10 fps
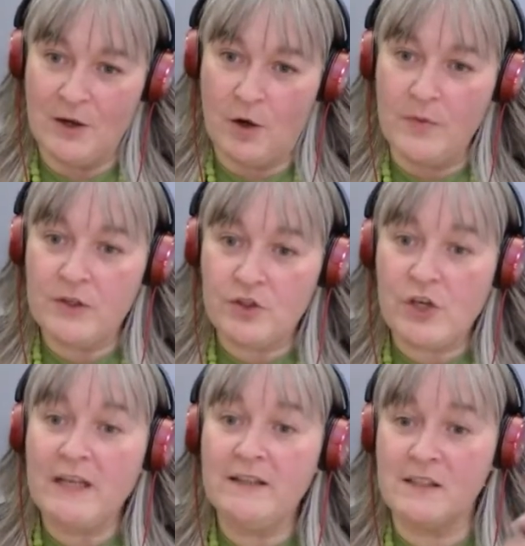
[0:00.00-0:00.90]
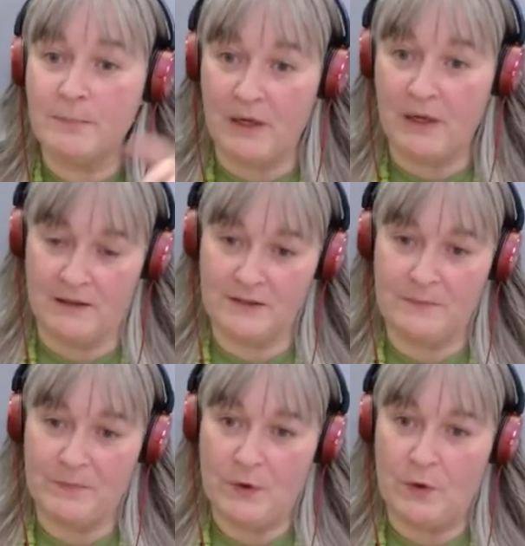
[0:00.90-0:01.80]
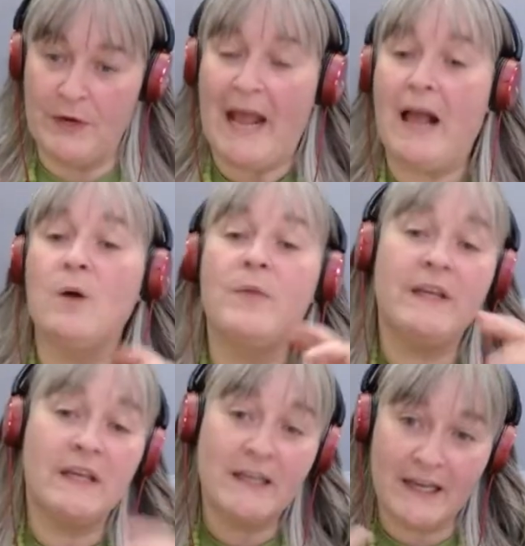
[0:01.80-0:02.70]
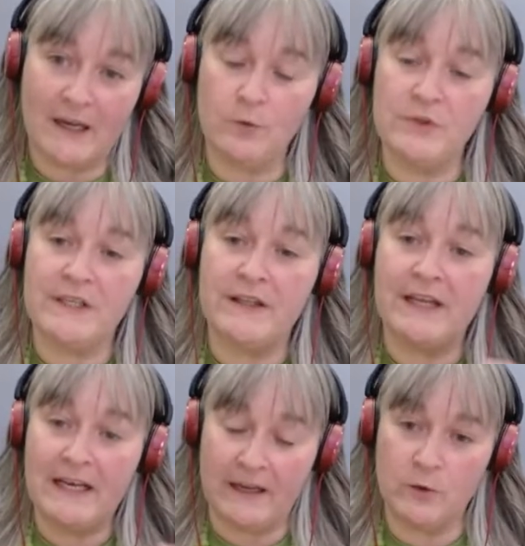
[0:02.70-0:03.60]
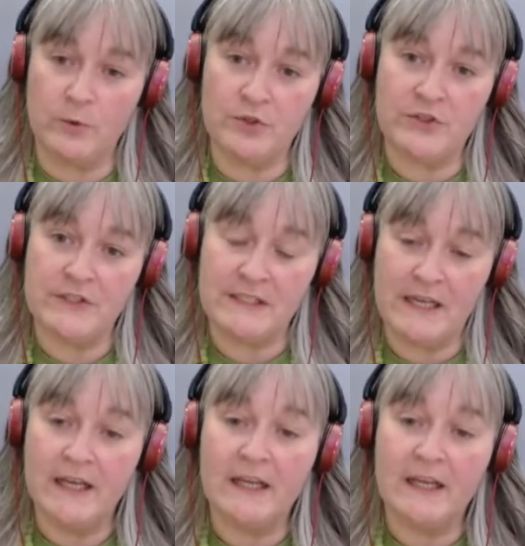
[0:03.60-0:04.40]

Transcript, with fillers: on the child's part on how they encounter their languages